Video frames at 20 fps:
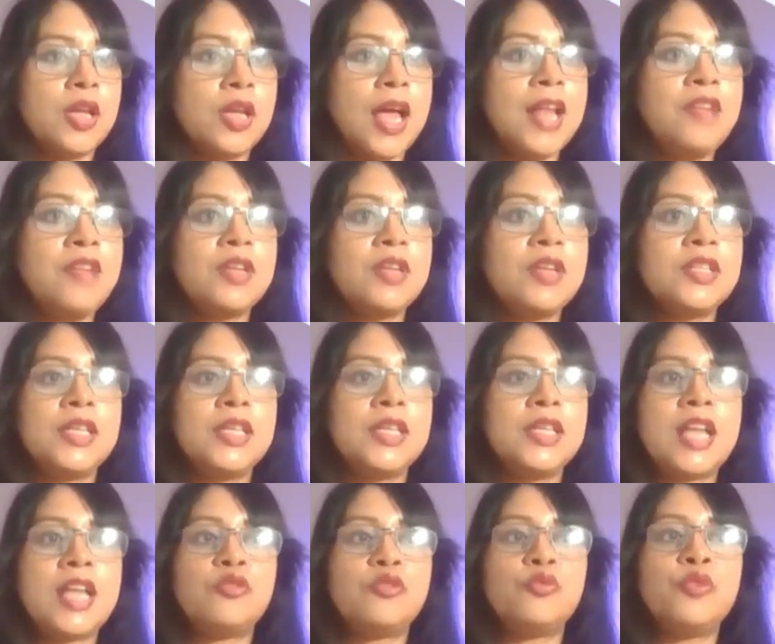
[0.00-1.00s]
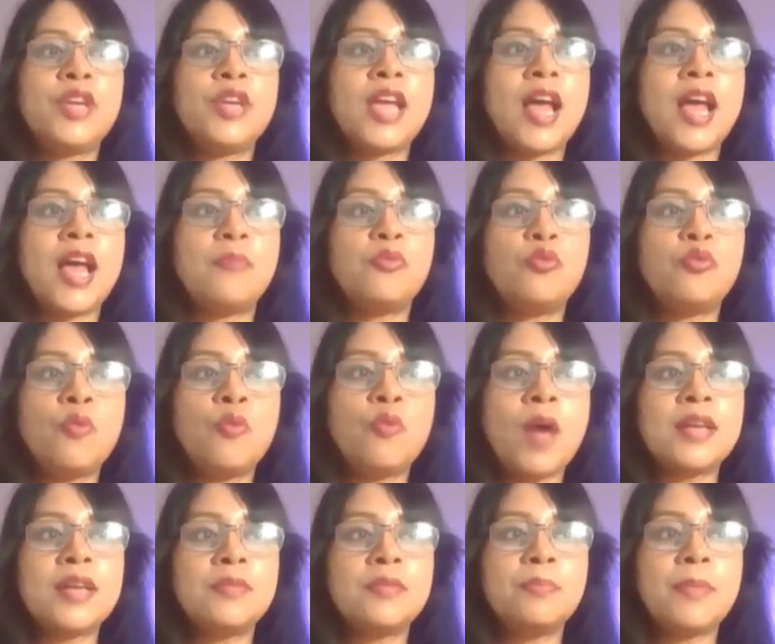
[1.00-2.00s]
and you can see that we have
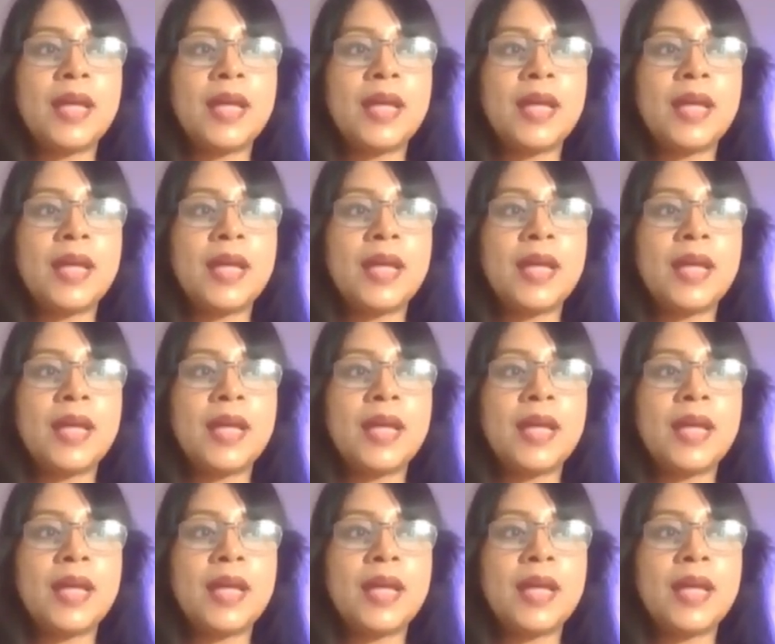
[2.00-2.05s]
one